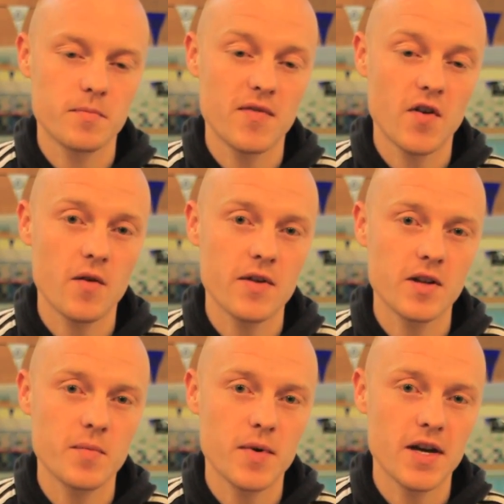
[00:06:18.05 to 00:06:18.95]
before the
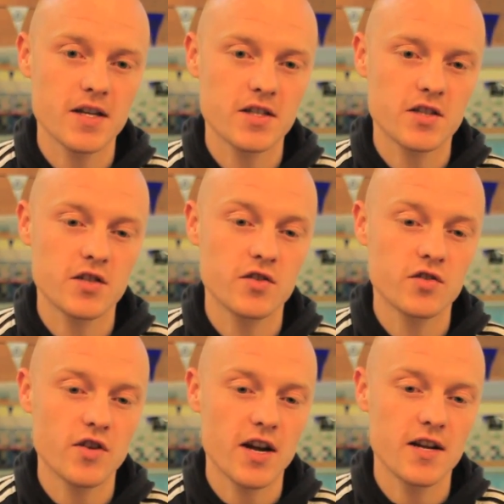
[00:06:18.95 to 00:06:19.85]
Olympics to
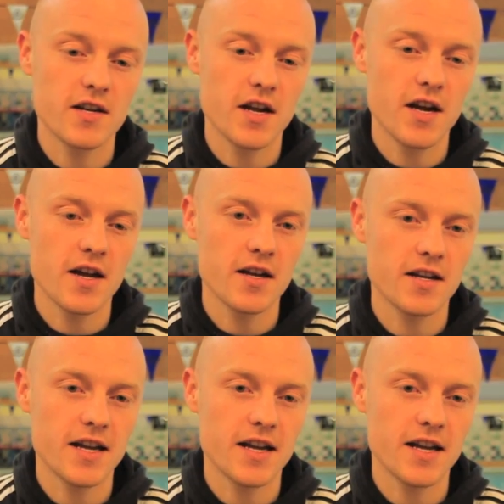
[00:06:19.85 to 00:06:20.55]
just try and uh,